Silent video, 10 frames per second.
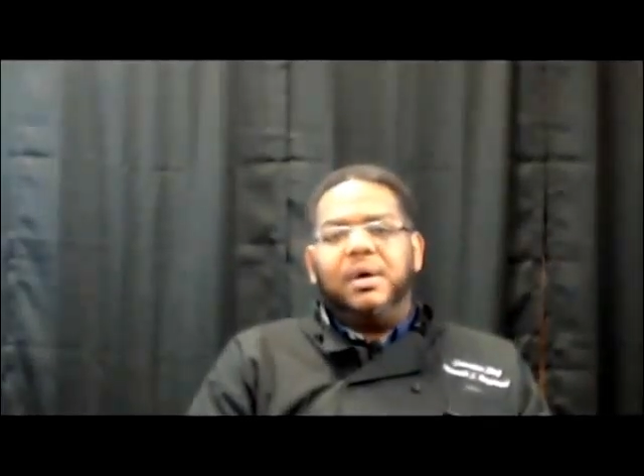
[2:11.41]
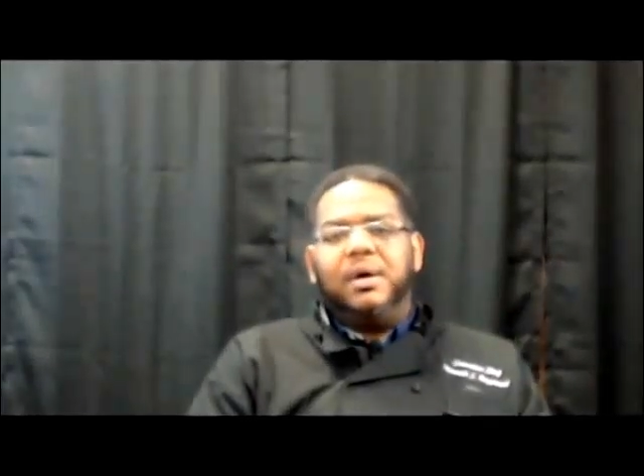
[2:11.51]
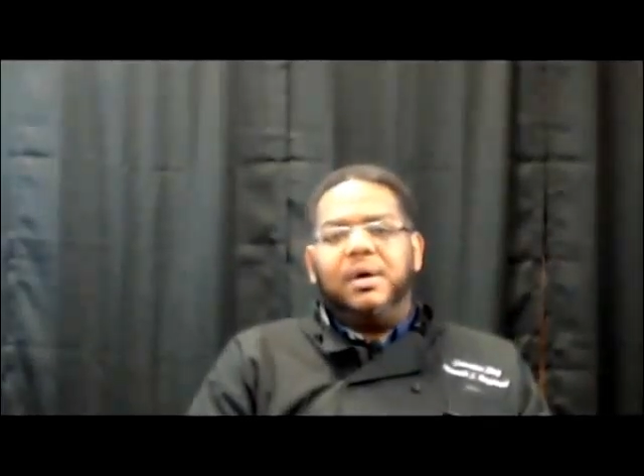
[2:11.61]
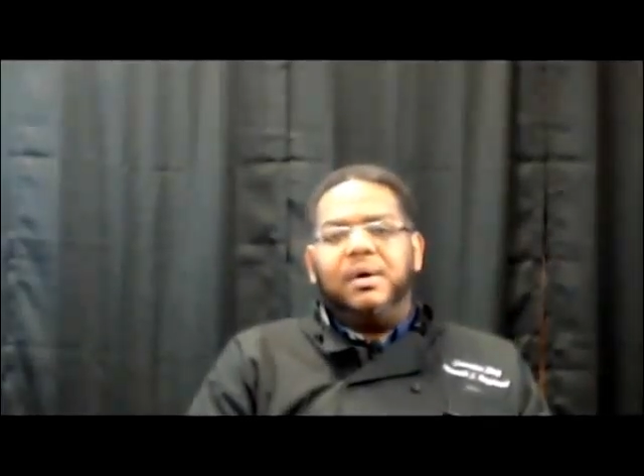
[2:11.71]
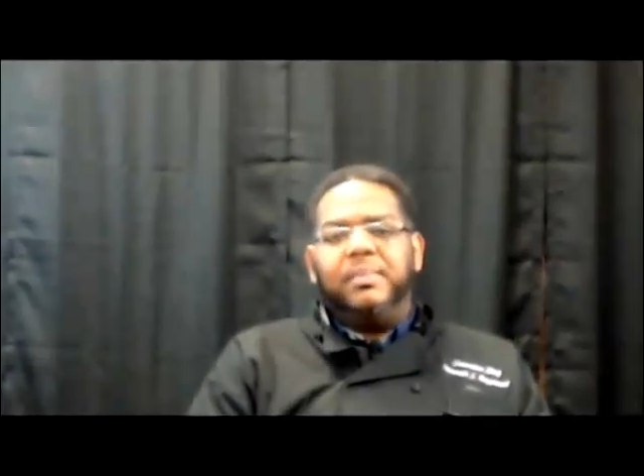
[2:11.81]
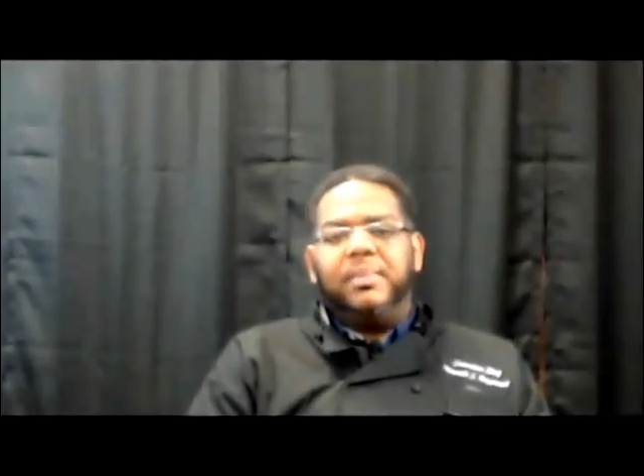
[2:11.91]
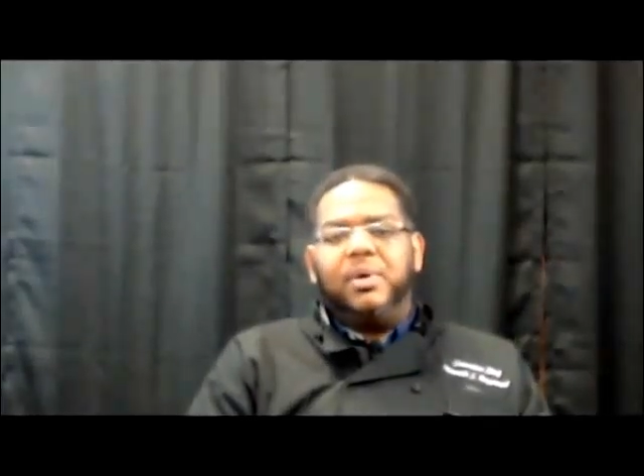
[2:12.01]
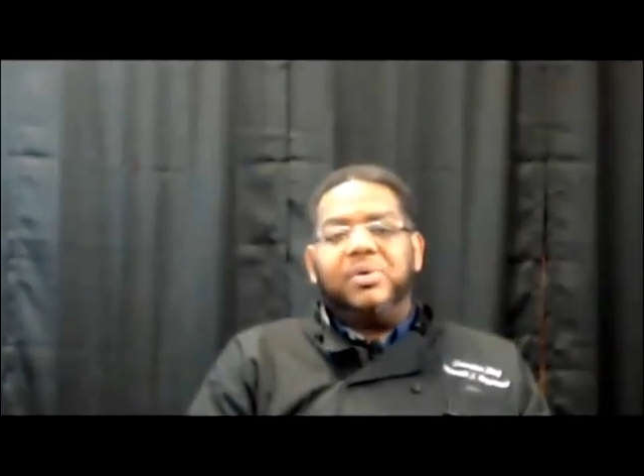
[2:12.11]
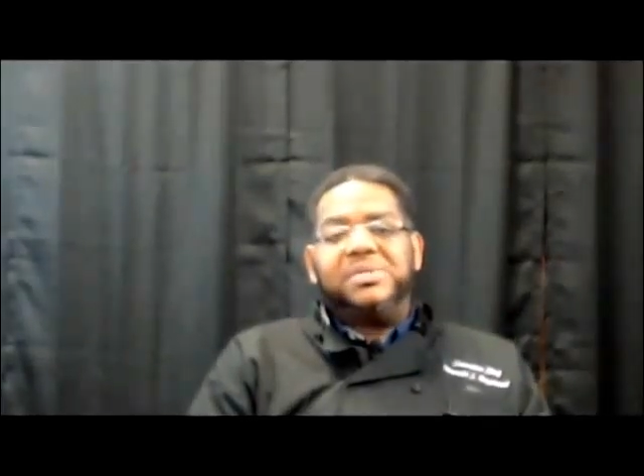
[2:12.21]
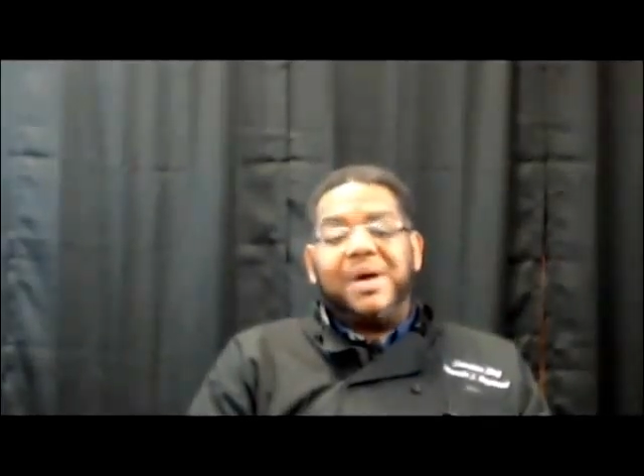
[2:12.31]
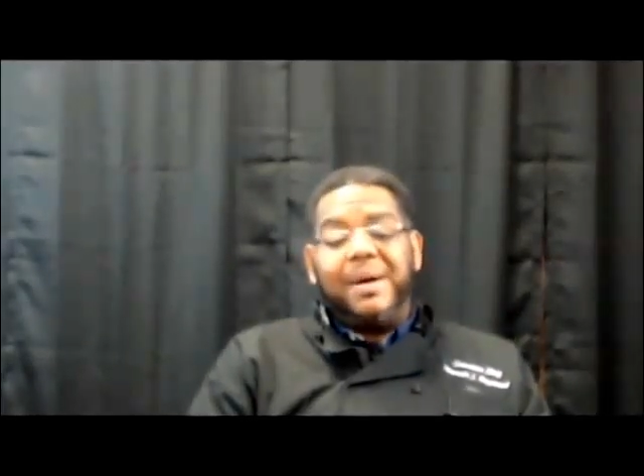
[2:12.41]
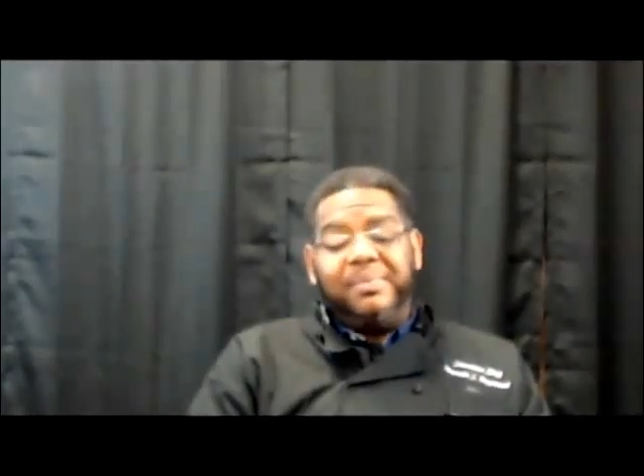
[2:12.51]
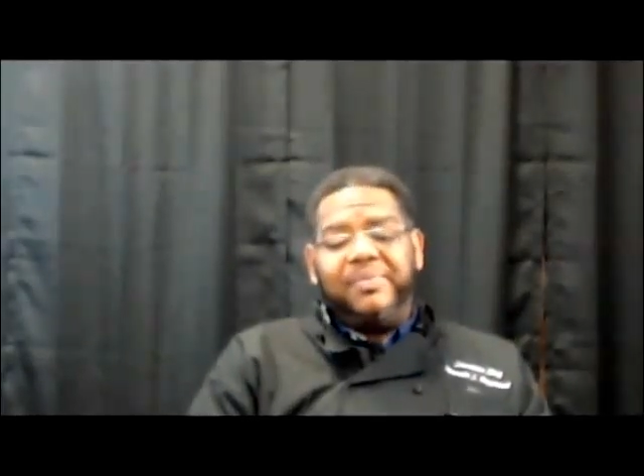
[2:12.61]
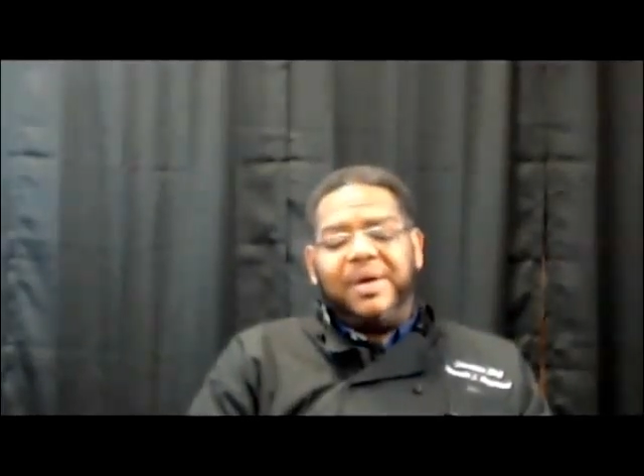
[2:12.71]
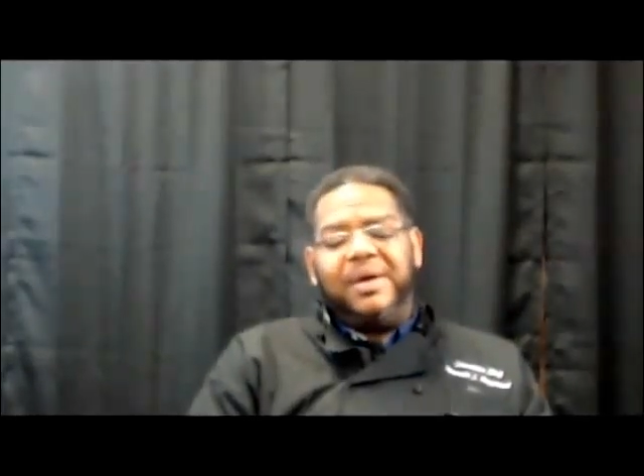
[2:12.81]
Um, on top
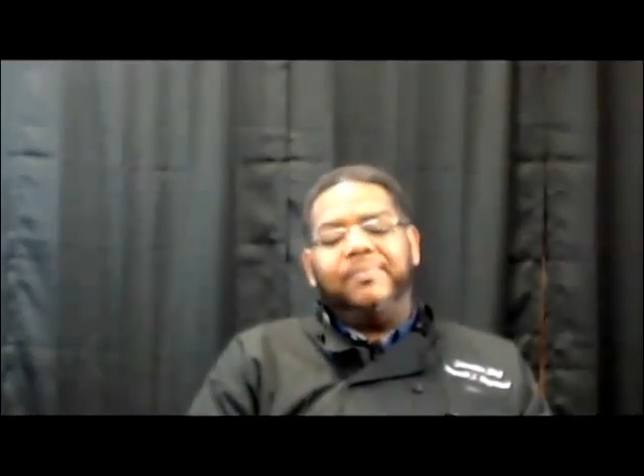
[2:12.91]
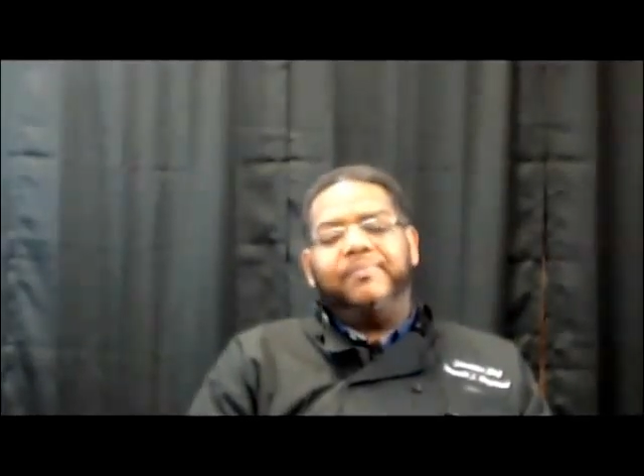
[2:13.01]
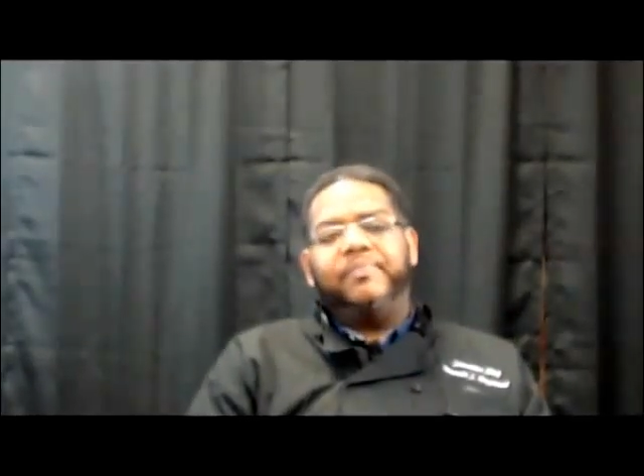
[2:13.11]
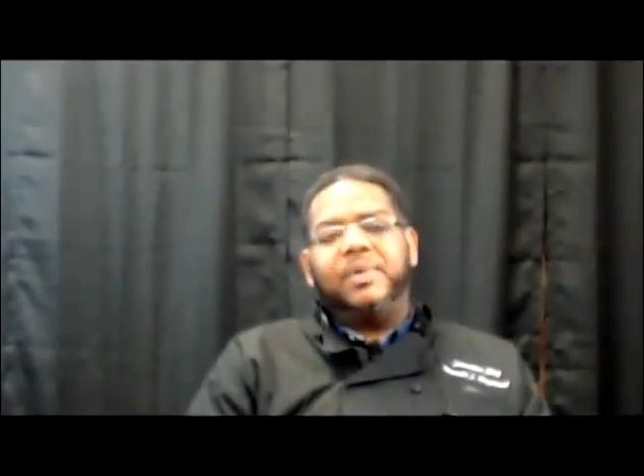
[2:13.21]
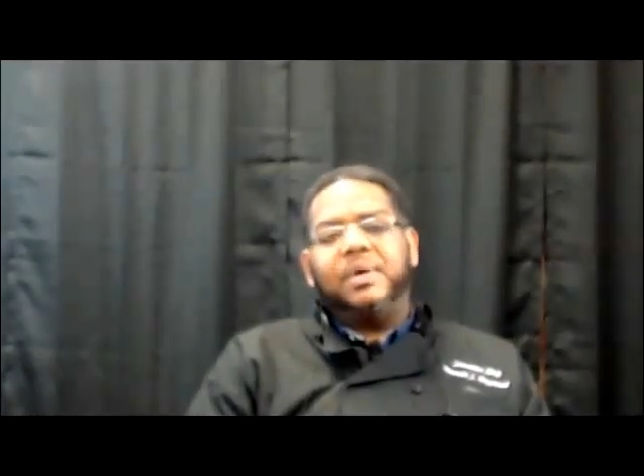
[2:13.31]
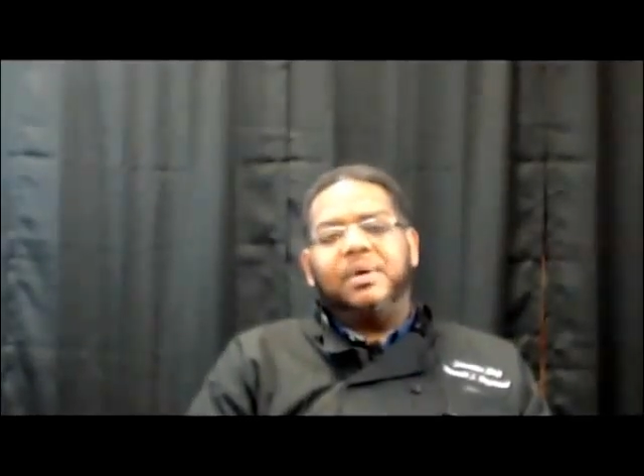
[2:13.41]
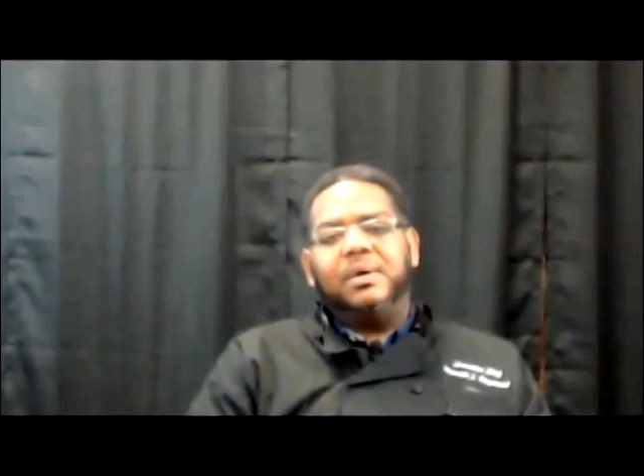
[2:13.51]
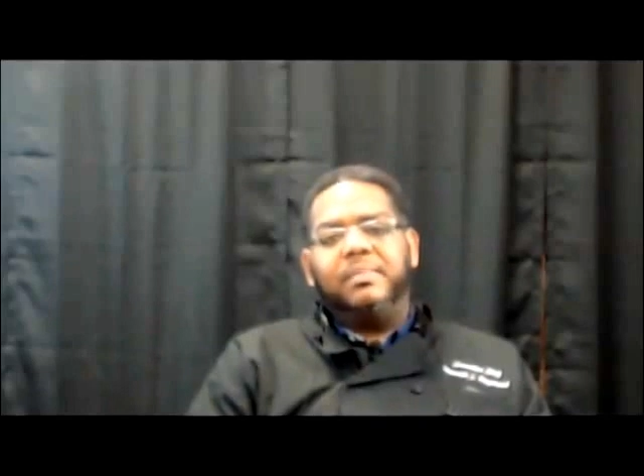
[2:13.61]
of that, uh,